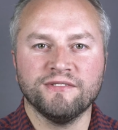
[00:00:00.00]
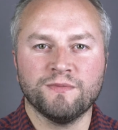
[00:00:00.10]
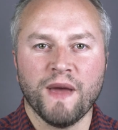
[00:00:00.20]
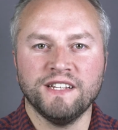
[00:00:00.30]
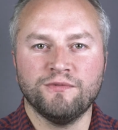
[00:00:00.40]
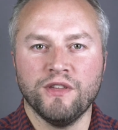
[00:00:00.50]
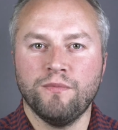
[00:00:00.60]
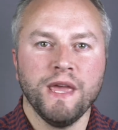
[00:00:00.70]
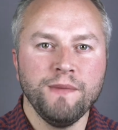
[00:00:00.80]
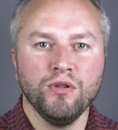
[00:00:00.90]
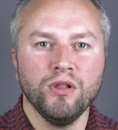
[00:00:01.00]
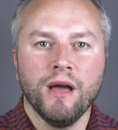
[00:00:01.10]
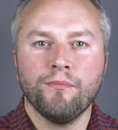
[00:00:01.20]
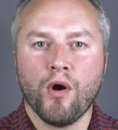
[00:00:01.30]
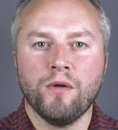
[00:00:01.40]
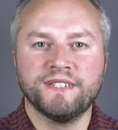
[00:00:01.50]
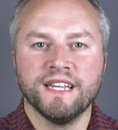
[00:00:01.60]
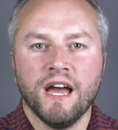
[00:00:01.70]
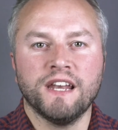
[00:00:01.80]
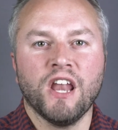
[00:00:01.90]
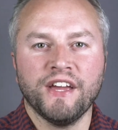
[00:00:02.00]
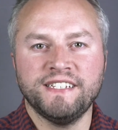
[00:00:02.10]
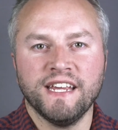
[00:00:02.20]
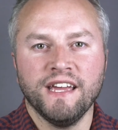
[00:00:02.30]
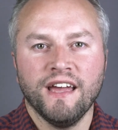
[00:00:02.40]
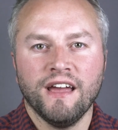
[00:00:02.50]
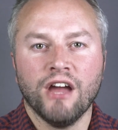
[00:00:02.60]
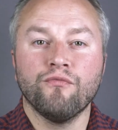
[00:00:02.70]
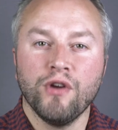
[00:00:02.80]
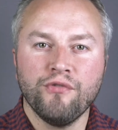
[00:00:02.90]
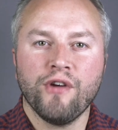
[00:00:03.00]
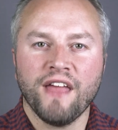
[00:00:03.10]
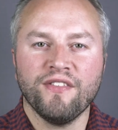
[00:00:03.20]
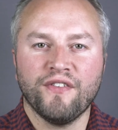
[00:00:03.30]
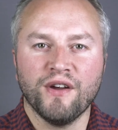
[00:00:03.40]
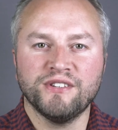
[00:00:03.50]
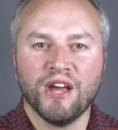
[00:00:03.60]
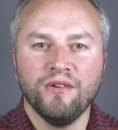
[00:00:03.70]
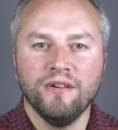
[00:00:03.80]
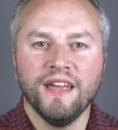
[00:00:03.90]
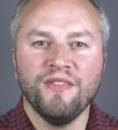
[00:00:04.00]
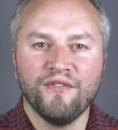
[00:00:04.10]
space with people, props and lighting and recreate the photo in the